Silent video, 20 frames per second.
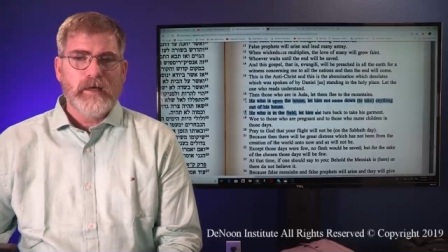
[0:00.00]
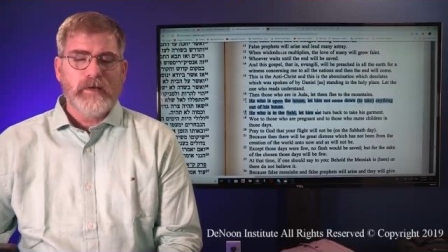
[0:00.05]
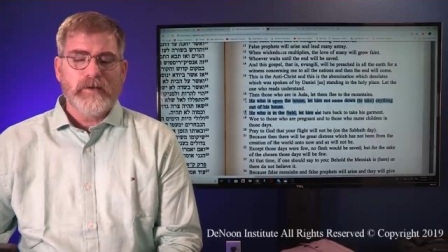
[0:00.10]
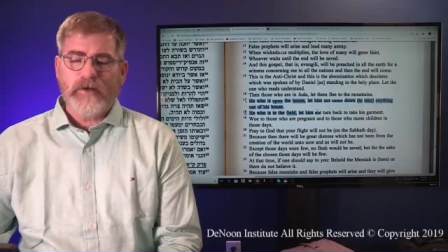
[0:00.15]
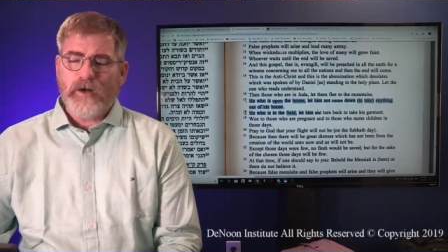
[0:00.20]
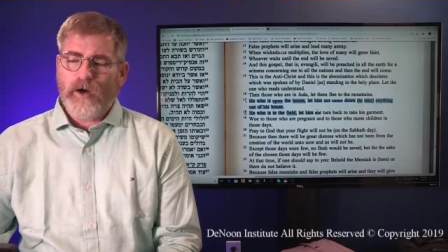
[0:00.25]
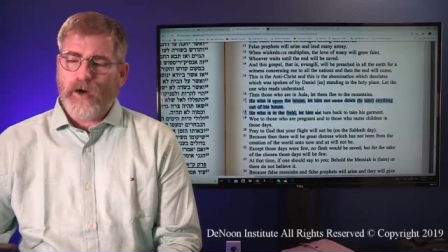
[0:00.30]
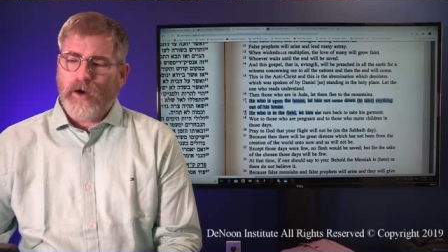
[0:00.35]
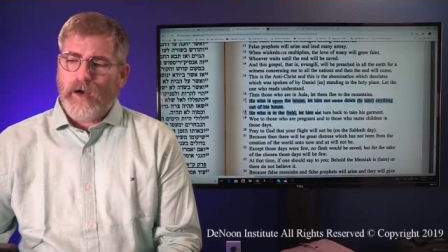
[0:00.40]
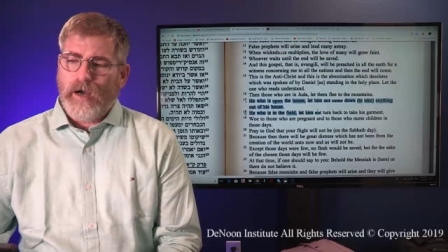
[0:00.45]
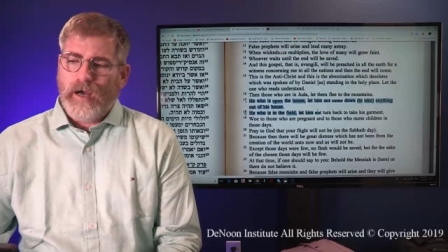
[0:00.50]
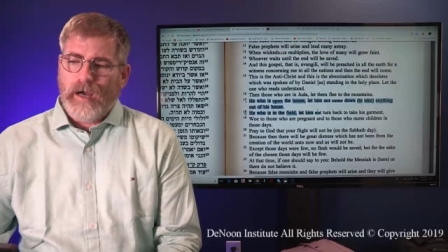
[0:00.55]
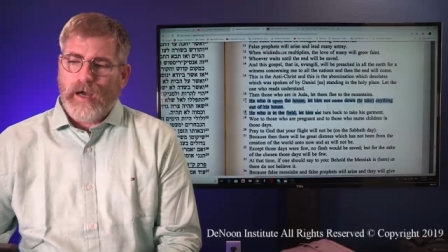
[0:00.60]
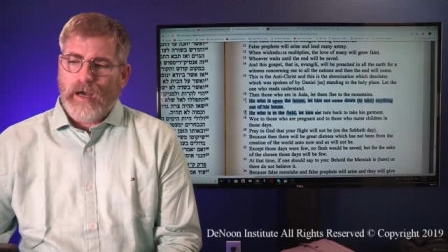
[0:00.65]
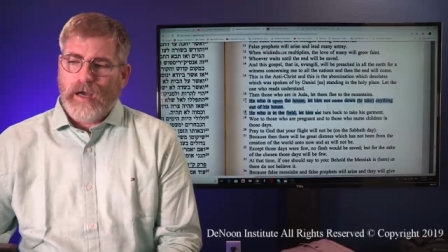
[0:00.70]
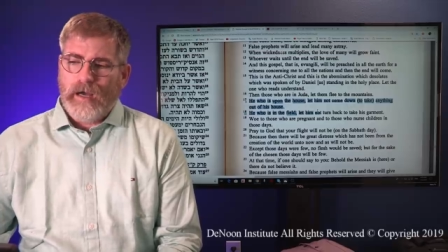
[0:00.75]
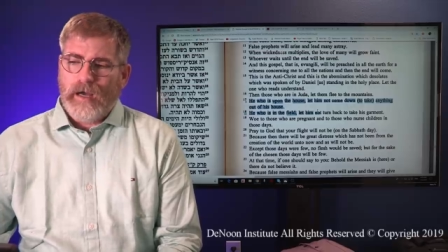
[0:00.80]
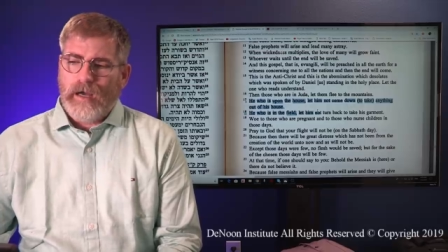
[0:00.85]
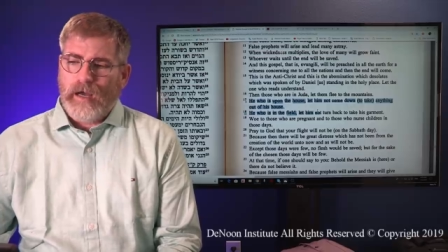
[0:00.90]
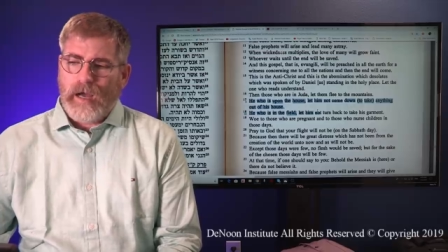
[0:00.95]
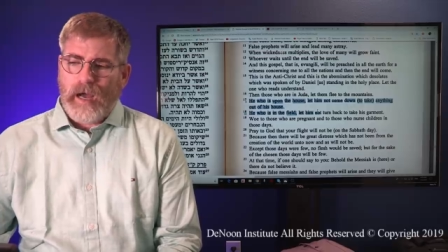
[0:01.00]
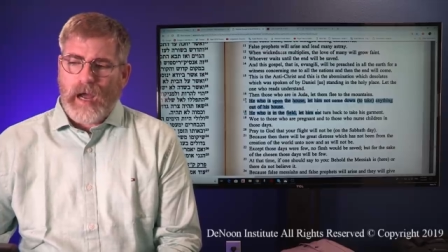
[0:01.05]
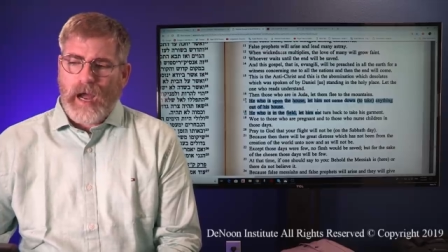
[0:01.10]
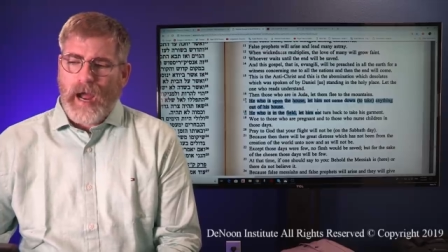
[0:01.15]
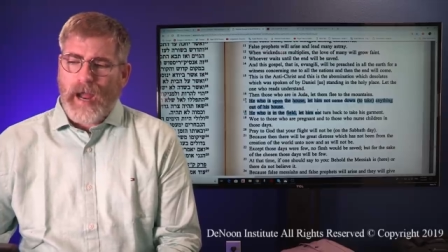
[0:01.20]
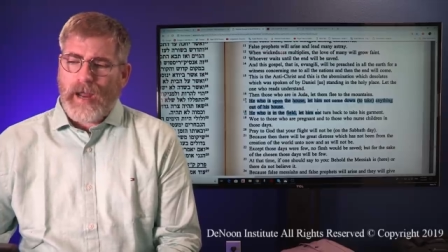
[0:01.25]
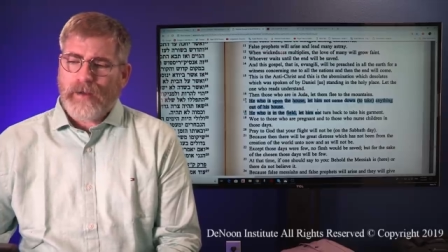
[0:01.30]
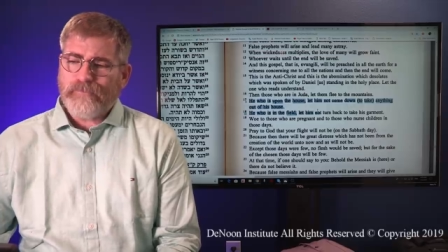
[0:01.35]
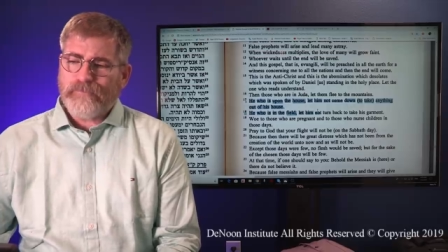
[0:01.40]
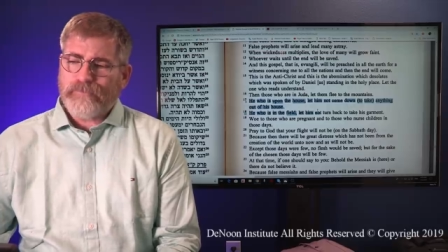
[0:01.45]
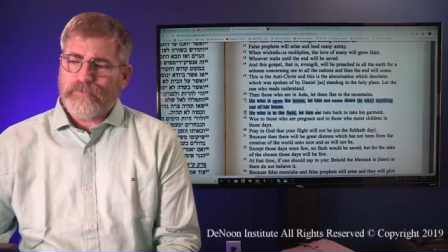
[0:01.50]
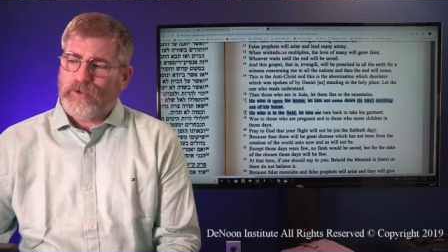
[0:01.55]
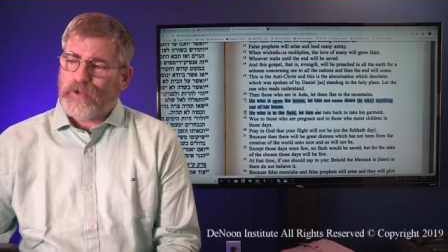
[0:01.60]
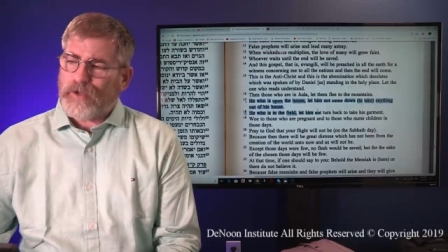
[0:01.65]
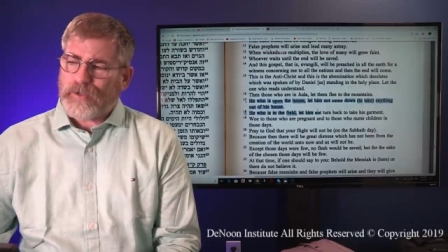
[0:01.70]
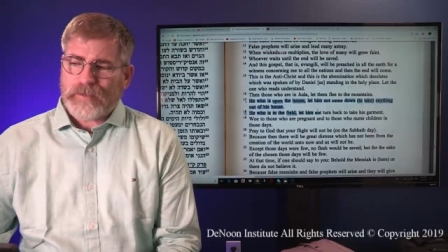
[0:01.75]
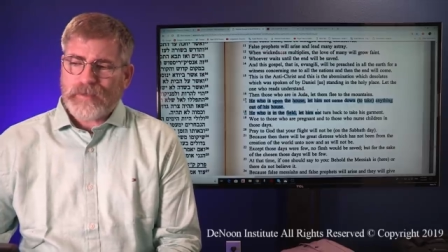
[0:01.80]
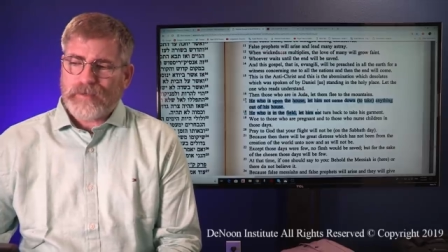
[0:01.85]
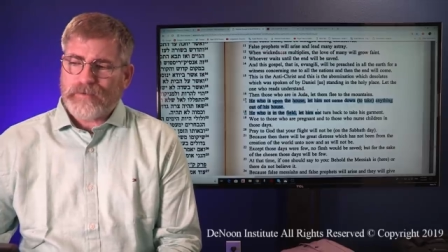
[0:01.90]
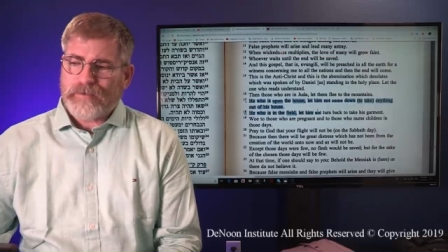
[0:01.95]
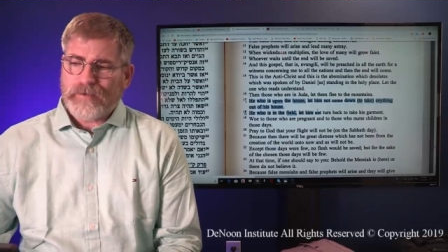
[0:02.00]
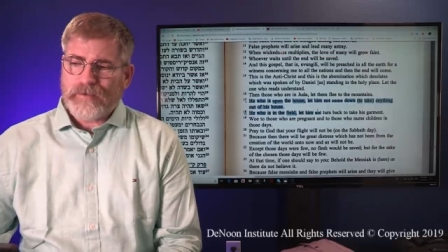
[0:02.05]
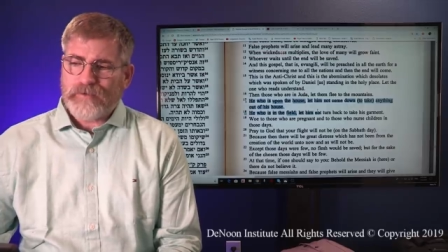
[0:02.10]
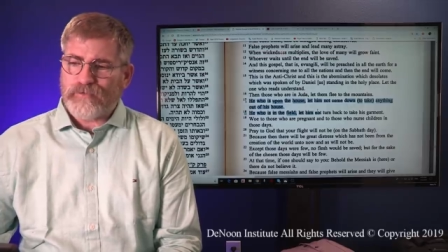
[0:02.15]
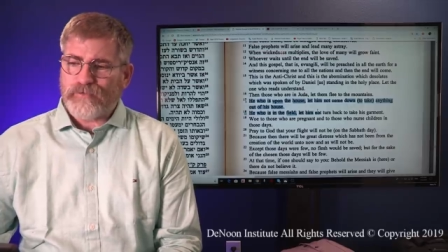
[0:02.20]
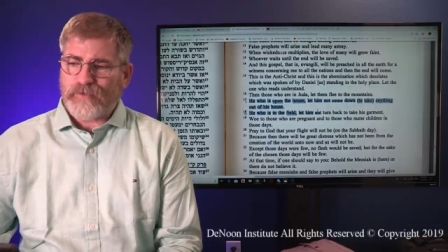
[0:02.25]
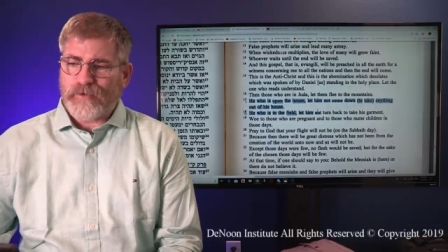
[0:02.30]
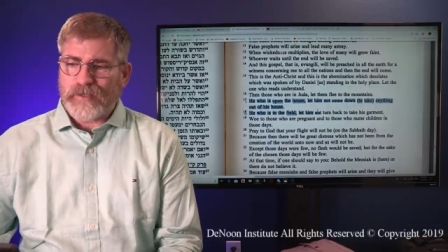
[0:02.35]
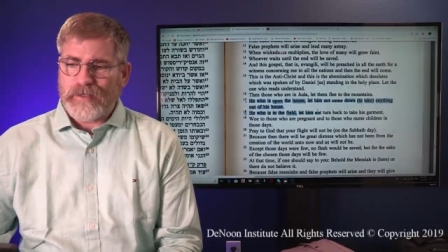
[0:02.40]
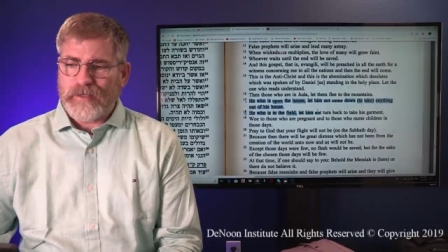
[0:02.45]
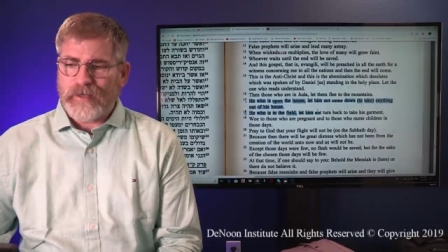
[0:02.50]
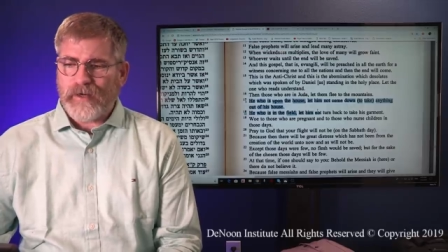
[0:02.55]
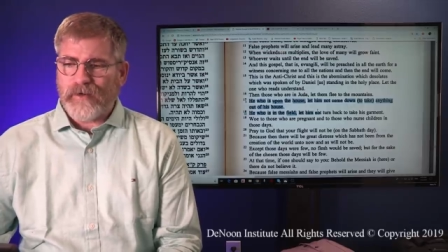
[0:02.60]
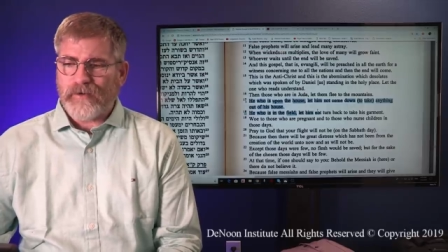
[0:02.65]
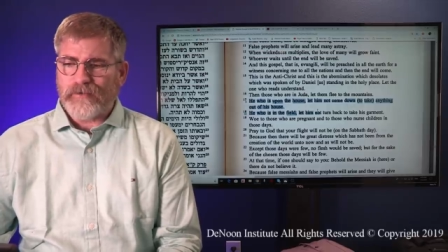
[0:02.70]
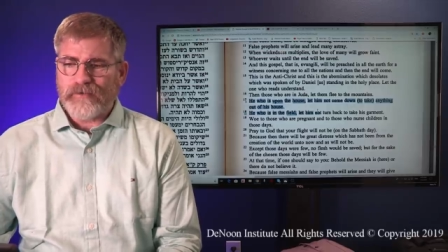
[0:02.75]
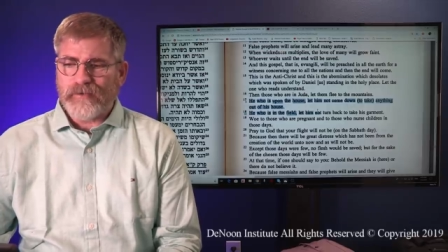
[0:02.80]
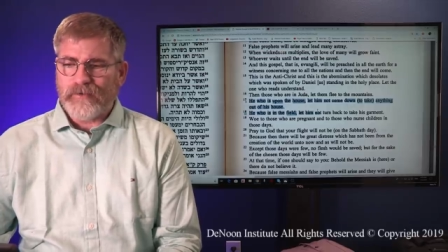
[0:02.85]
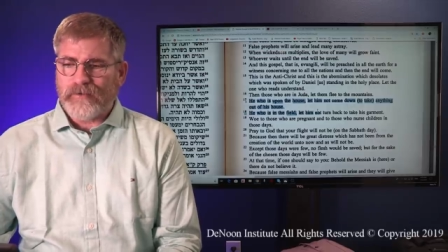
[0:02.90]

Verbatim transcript: You know, I've looked at this for years,